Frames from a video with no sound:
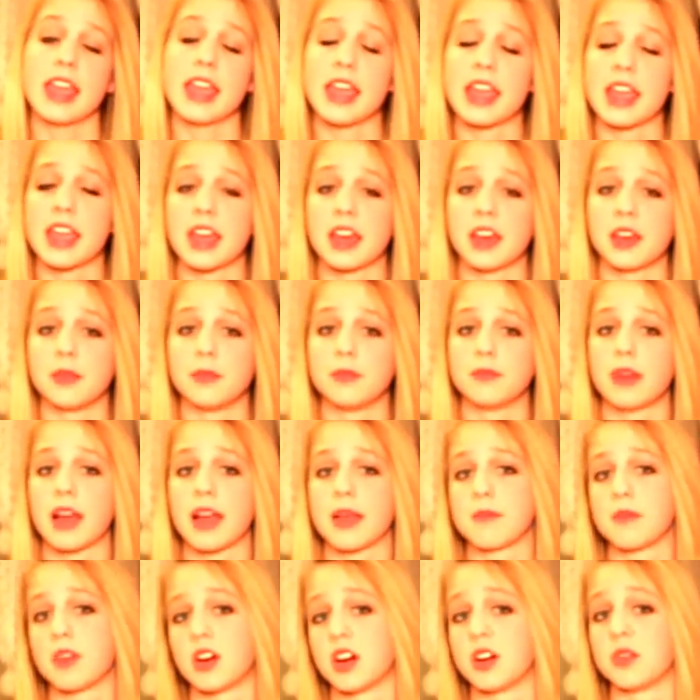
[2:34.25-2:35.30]
and my
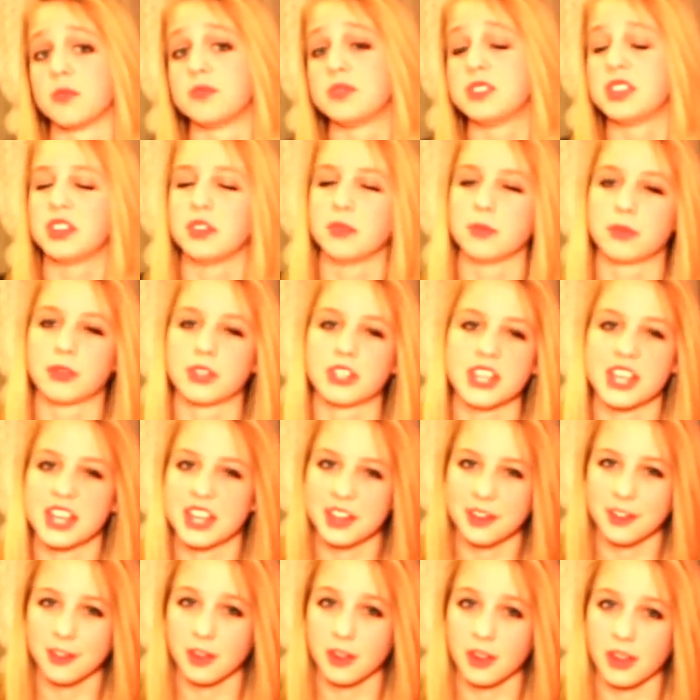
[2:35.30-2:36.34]
mom didn't
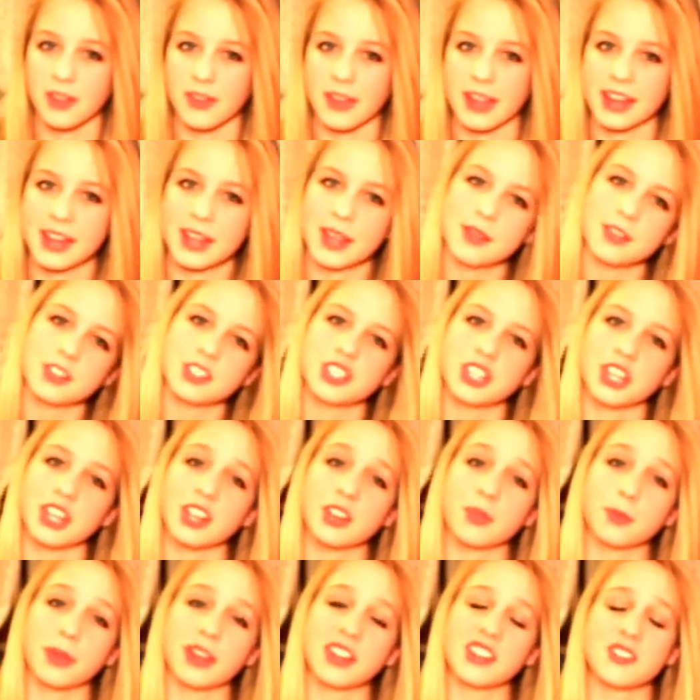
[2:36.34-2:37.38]
particularly like it, and she
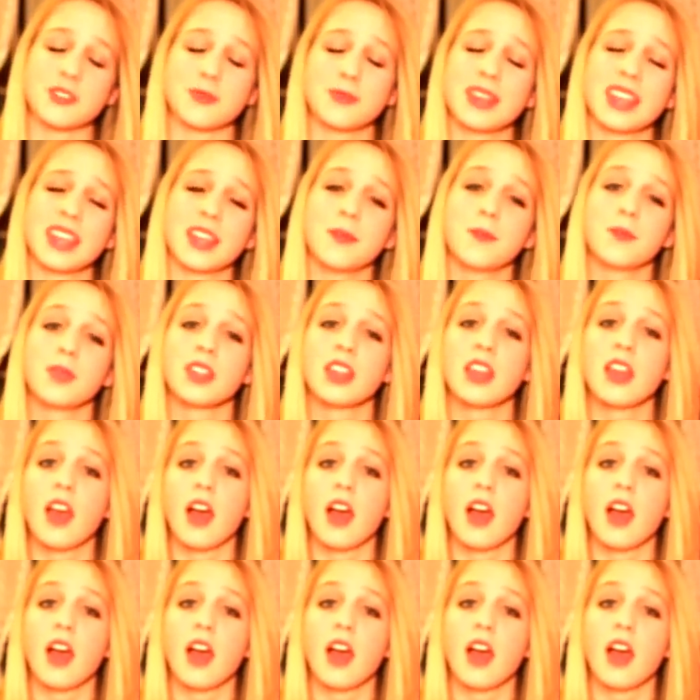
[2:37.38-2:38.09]
explained to me